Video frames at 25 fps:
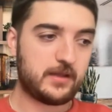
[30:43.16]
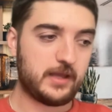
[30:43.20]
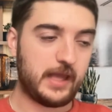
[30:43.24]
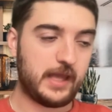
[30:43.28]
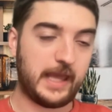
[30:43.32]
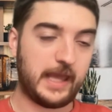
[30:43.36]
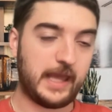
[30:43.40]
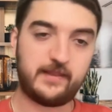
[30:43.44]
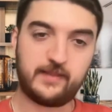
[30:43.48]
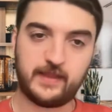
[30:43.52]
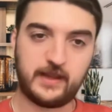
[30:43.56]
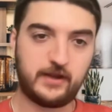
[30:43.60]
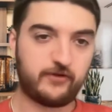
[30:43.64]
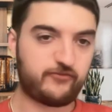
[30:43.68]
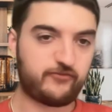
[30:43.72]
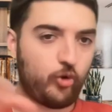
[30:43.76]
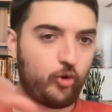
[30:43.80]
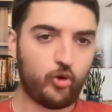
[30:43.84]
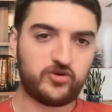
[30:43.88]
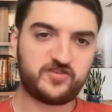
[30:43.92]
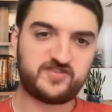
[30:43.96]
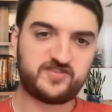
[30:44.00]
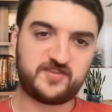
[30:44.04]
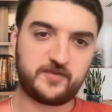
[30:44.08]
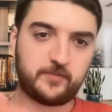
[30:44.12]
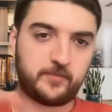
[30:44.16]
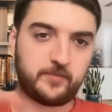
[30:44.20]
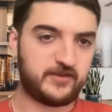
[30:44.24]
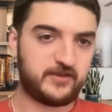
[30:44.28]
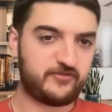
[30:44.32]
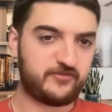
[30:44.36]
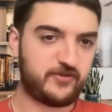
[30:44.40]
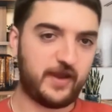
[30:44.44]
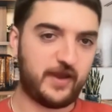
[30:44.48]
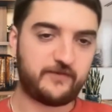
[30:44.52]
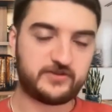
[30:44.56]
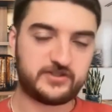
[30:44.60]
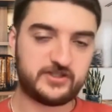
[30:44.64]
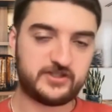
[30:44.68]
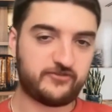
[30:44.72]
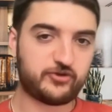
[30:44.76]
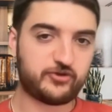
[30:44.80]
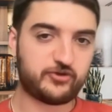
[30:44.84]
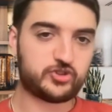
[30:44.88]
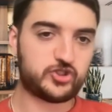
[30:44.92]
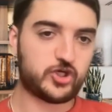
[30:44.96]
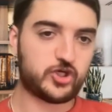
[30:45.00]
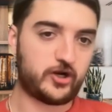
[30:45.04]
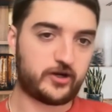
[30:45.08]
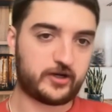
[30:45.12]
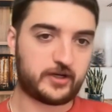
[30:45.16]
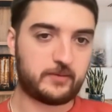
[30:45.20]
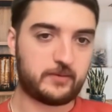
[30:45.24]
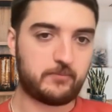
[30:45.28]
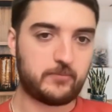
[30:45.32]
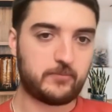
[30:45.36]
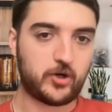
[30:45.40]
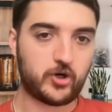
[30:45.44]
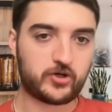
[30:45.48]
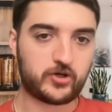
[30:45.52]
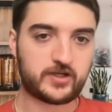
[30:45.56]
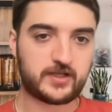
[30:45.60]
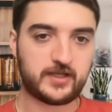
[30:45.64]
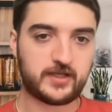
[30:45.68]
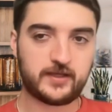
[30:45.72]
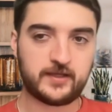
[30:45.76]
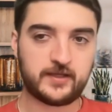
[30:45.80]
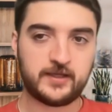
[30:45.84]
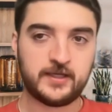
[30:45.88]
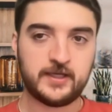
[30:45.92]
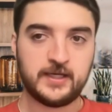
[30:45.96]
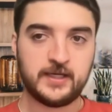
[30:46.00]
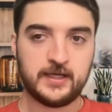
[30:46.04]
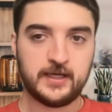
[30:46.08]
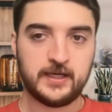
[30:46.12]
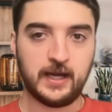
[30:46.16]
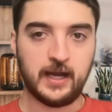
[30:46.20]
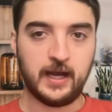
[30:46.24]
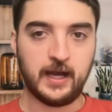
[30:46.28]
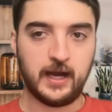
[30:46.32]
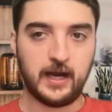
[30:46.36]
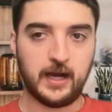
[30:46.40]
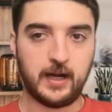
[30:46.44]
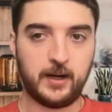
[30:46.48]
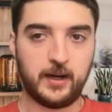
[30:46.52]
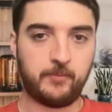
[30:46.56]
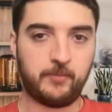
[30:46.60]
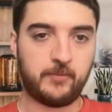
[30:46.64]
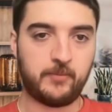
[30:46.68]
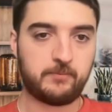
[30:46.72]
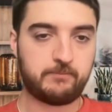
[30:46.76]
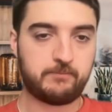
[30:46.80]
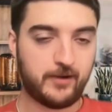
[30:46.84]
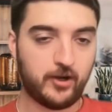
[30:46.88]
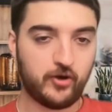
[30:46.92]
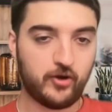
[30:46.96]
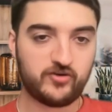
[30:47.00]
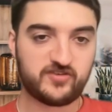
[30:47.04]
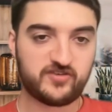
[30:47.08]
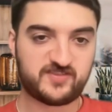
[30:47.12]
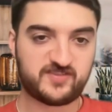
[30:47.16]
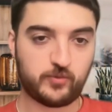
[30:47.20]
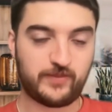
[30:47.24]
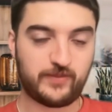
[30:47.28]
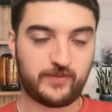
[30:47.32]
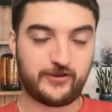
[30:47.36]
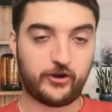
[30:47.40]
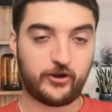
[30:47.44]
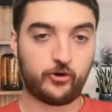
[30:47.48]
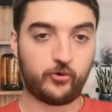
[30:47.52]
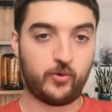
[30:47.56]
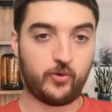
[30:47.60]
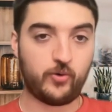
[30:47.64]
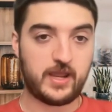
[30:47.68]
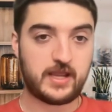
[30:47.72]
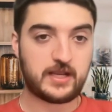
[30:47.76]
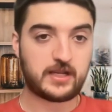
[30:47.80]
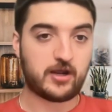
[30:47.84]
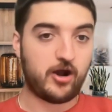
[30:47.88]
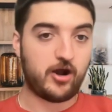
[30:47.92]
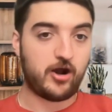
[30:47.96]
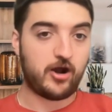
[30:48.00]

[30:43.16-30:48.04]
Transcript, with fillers: and then, of course, if, if, you have a different target market, um, post when they're awake.